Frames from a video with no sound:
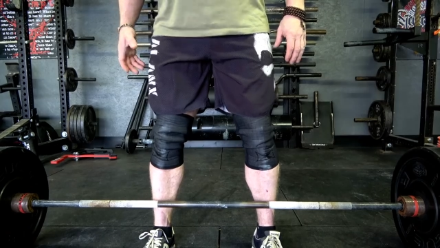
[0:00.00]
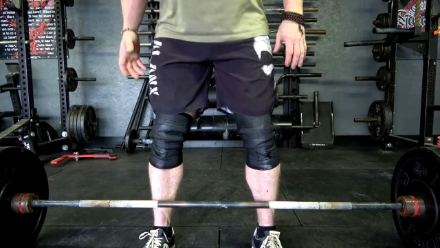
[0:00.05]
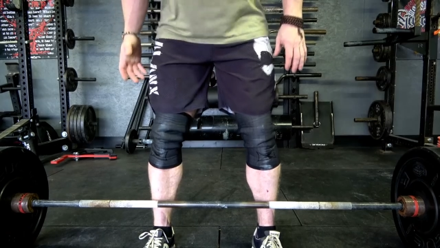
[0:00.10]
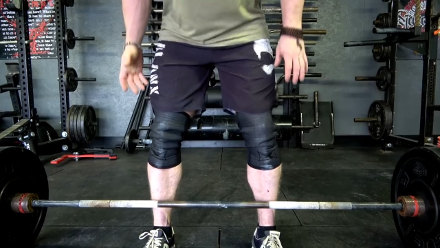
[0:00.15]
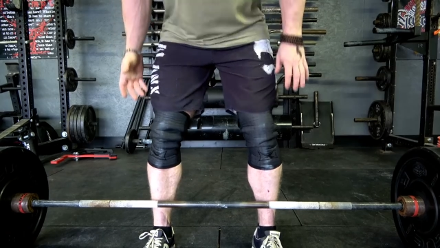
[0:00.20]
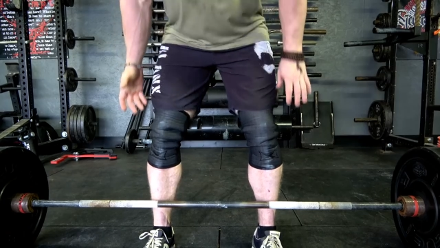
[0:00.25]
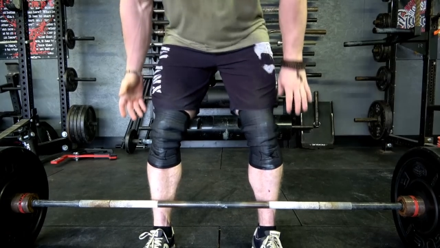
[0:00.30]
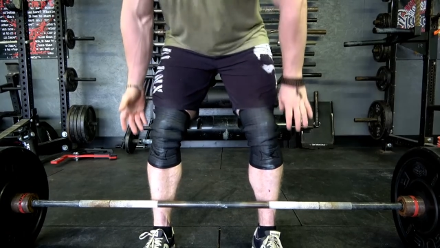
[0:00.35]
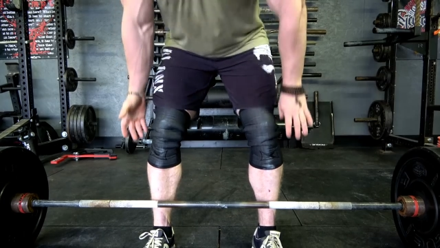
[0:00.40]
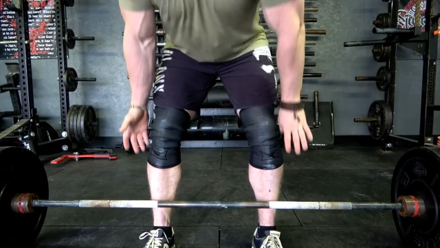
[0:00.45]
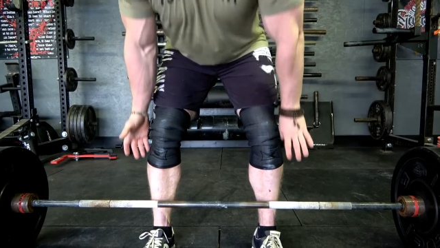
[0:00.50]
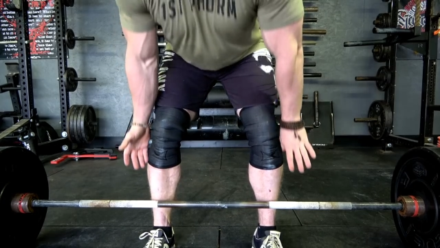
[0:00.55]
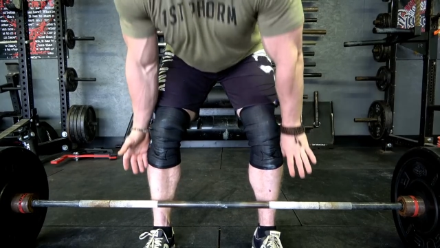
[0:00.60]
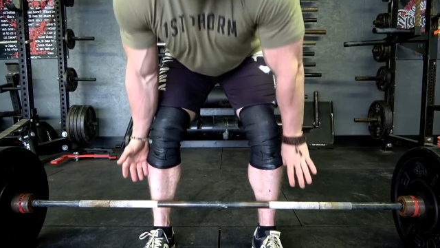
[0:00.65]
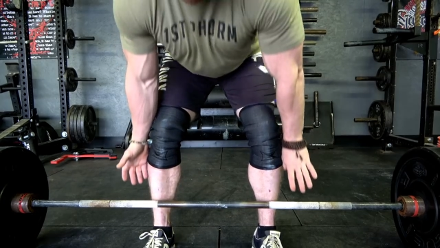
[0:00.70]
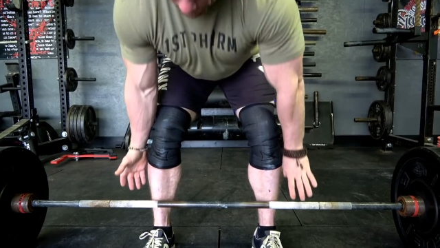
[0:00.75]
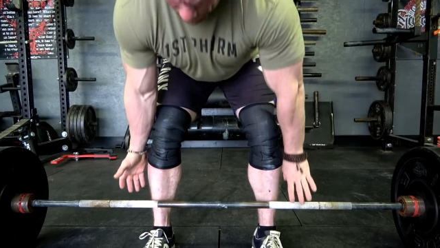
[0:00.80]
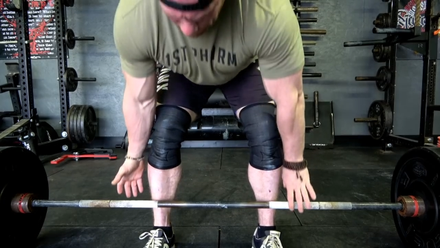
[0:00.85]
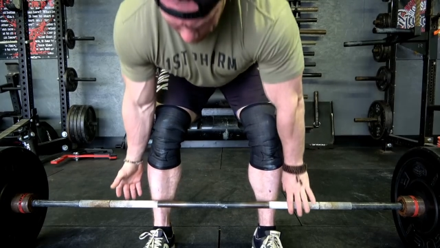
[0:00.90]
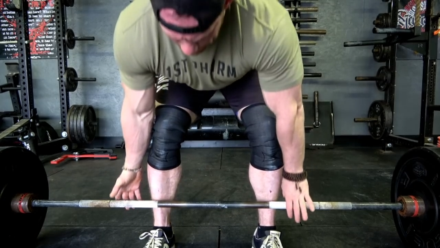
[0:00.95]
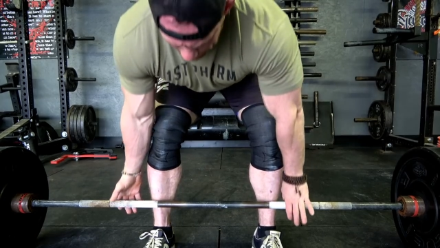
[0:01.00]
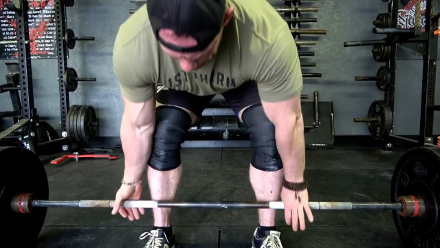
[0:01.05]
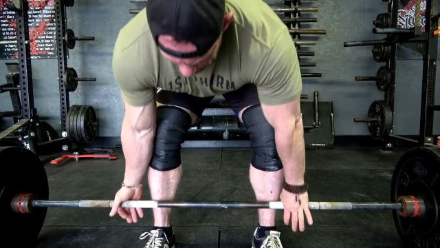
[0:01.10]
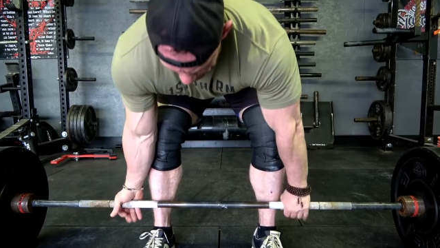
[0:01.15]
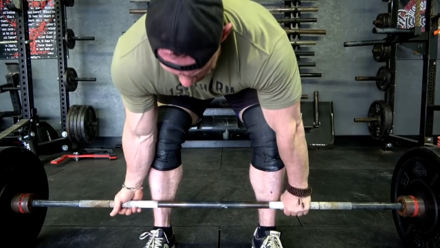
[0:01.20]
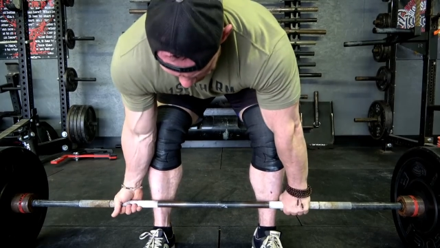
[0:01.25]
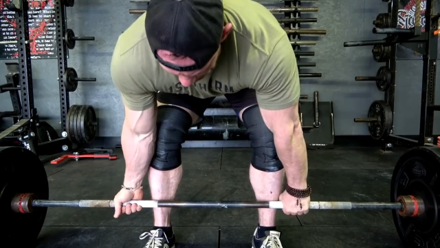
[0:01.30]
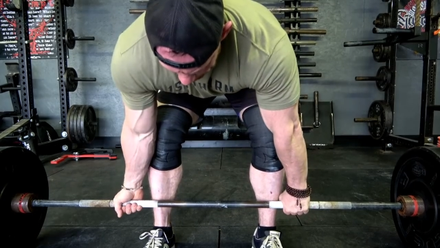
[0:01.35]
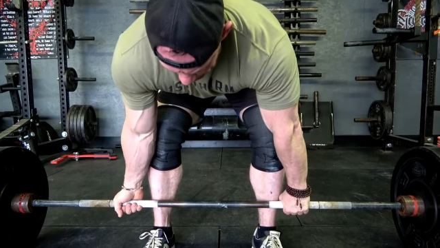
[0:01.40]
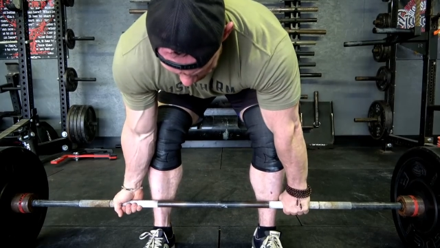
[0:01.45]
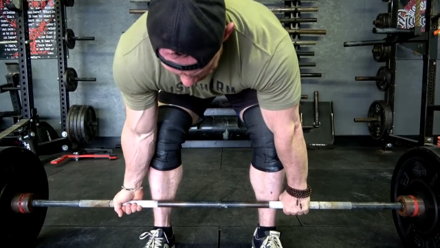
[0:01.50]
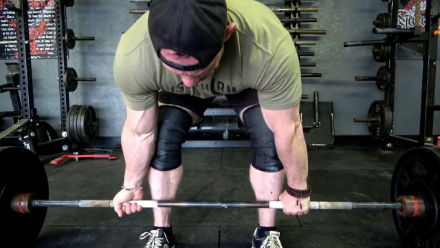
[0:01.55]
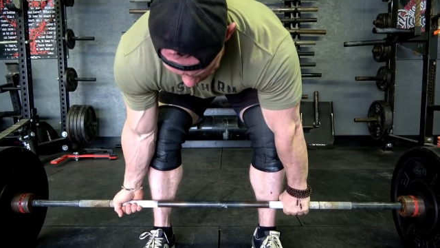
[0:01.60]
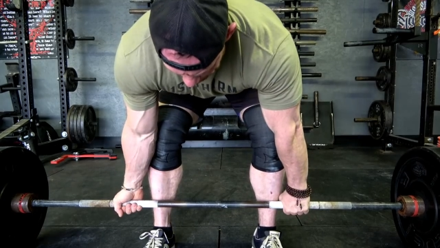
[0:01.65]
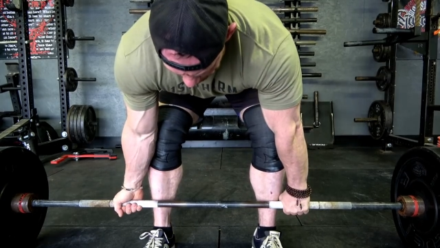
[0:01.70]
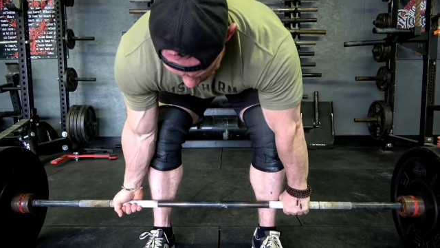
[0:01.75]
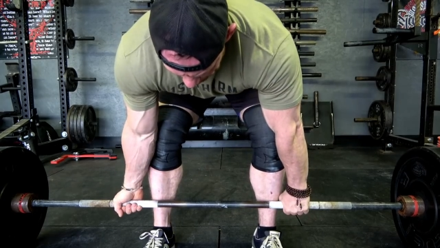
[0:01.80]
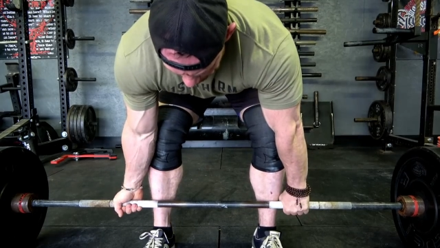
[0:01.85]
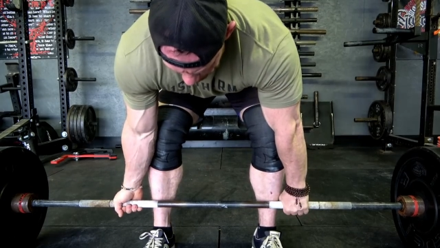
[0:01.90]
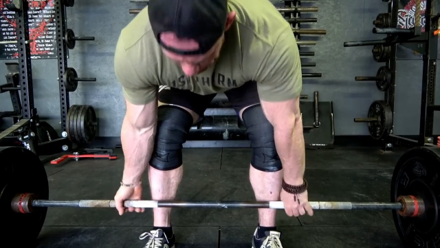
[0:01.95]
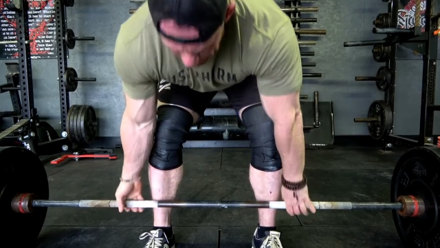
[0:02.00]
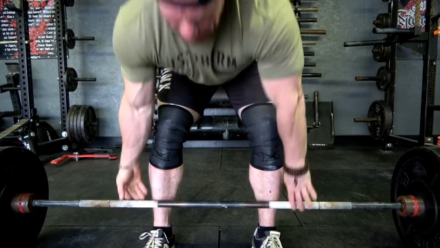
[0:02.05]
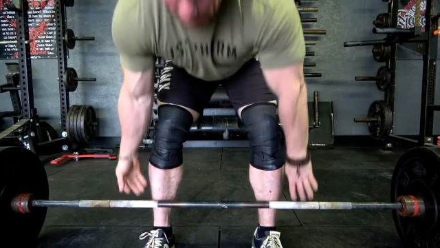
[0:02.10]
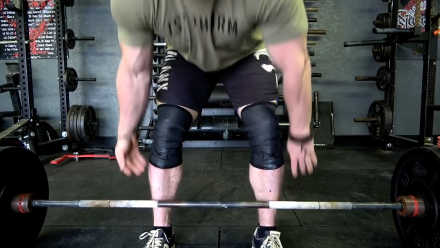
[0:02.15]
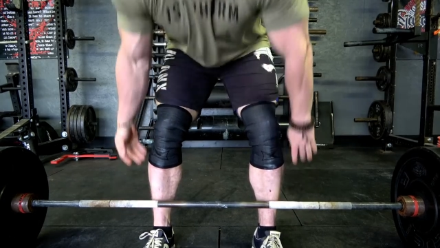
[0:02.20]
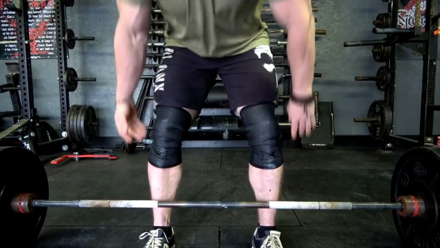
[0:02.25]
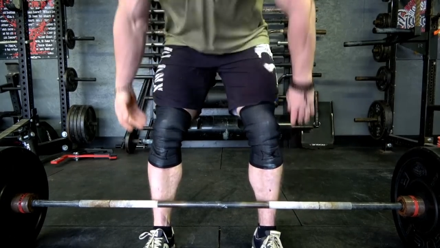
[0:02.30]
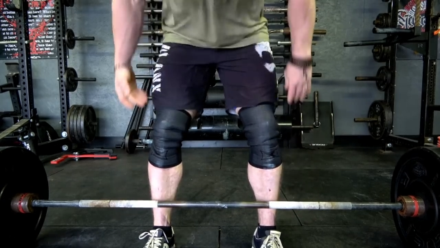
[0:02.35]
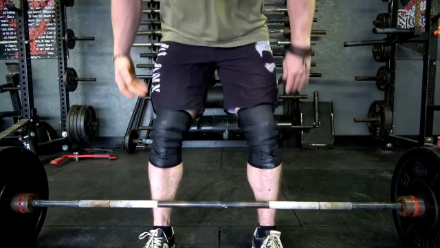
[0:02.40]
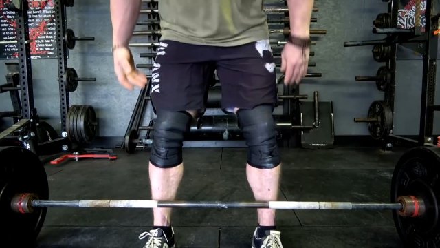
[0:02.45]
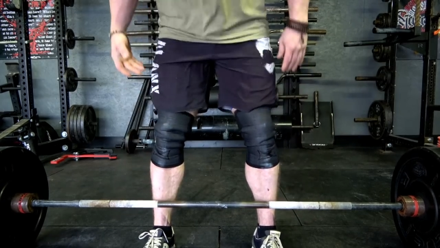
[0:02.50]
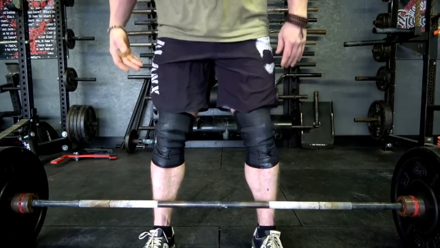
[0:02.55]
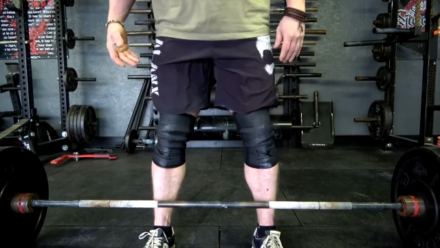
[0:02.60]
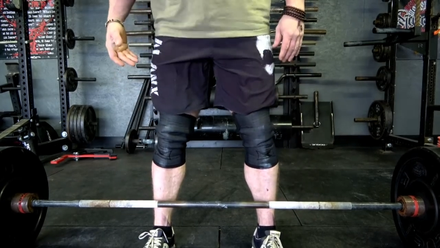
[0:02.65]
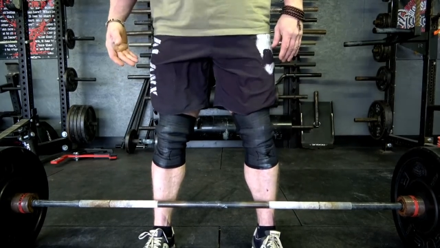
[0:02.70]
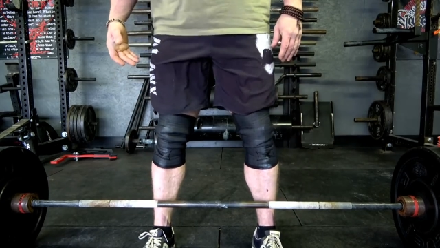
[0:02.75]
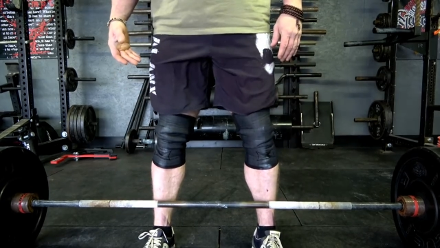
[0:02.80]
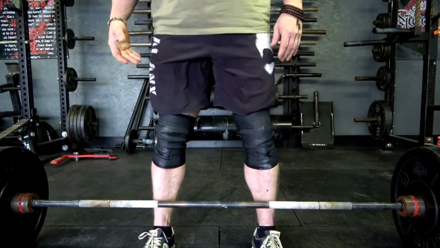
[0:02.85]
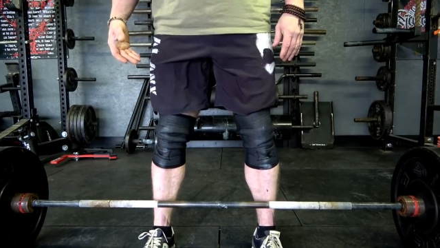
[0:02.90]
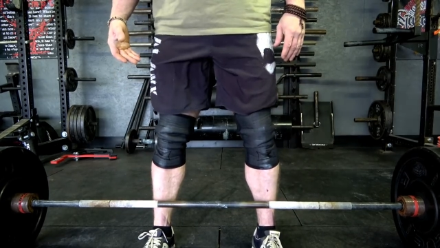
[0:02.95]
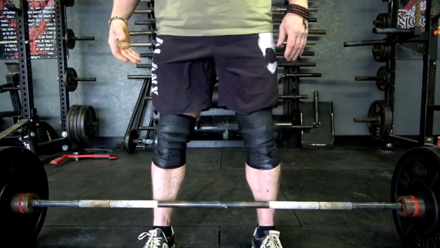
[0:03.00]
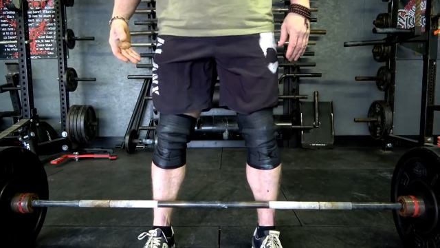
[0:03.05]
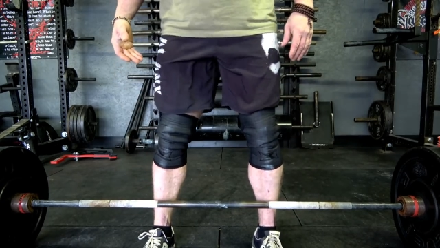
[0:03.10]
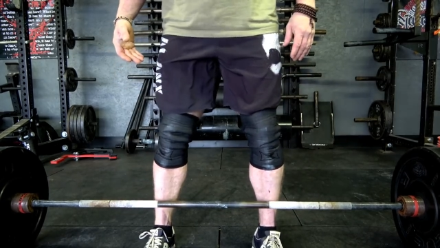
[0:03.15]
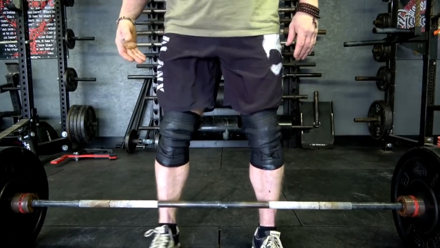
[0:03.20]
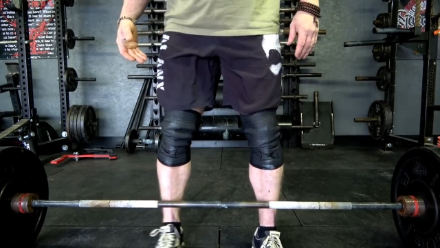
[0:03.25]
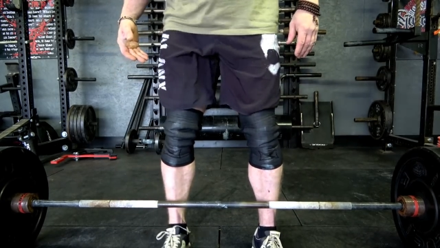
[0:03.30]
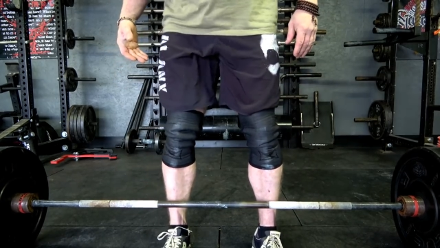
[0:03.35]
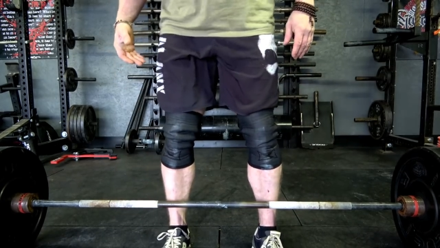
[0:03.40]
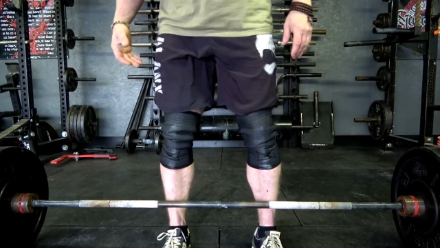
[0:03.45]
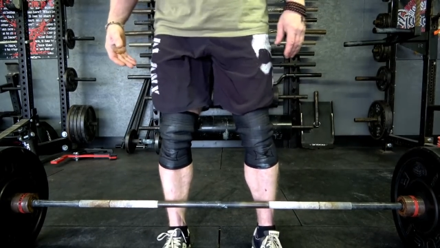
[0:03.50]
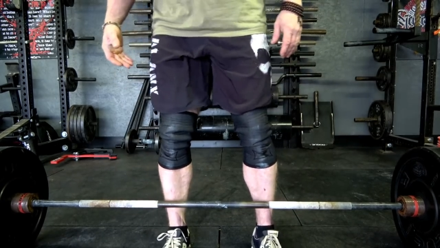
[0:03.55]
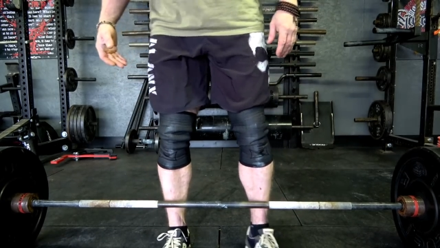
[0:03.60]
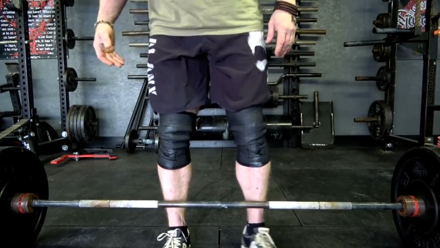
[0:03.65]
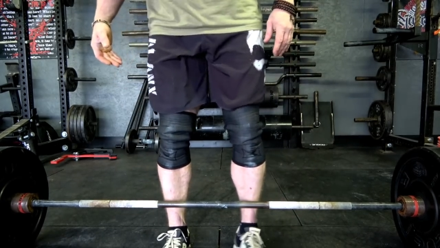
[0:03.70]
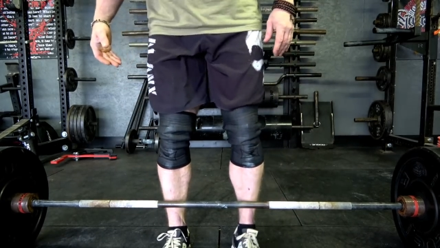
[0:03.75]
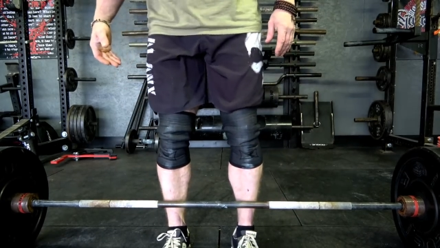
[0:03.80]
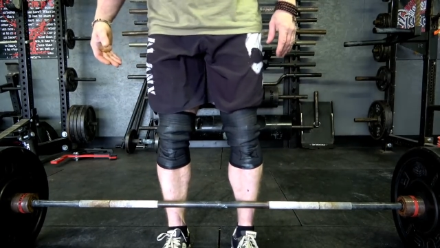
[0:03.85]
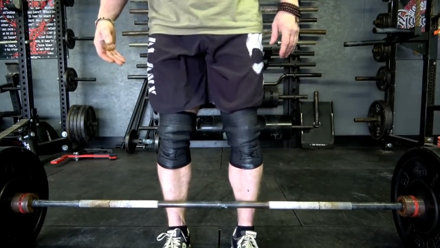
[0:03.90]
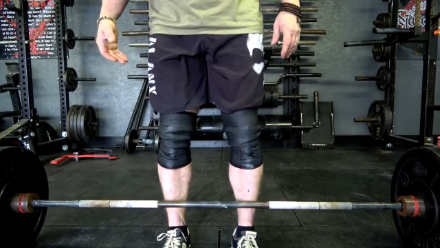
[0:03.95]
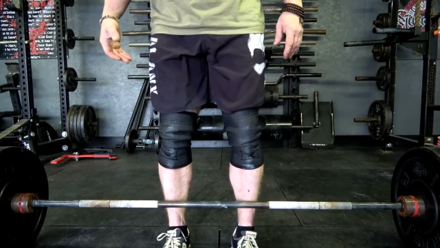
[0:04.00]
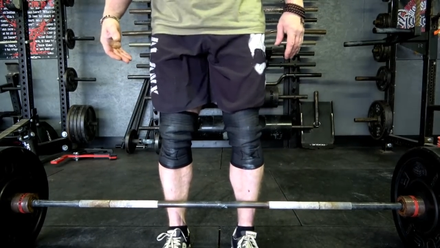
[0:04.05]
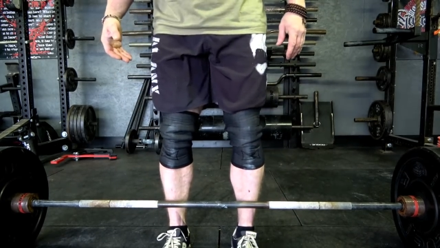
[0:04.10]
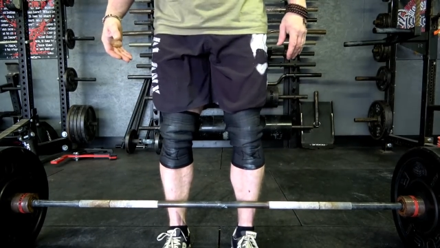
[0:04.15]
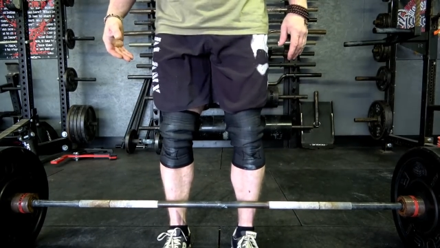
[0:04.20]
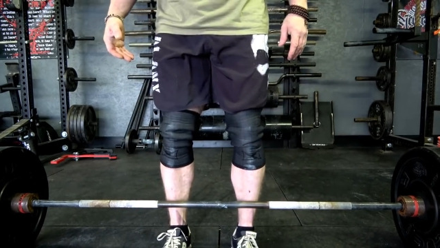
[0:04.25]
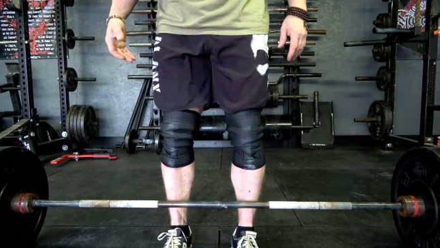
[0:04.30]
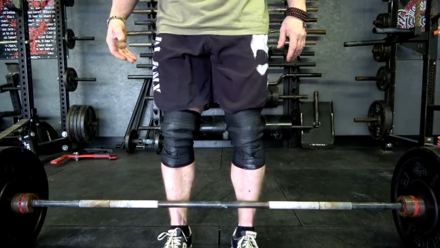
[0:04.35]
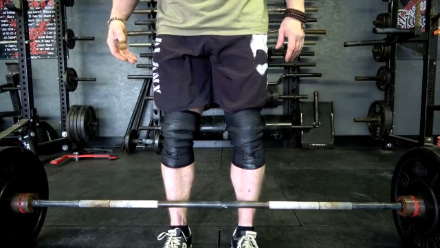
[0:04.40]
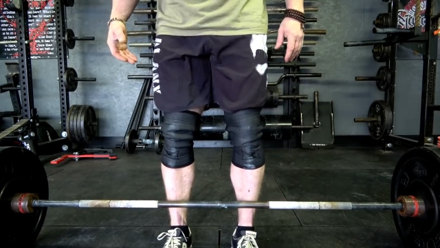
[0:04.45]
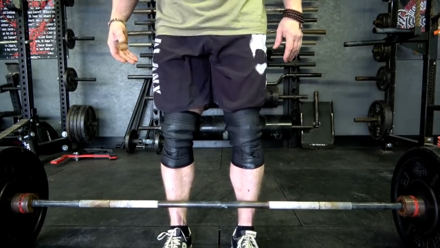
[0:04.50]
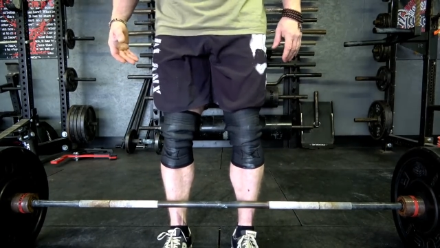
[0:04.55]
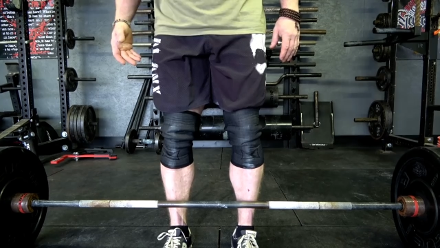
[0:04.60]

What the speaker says: [unreadable: no face in view]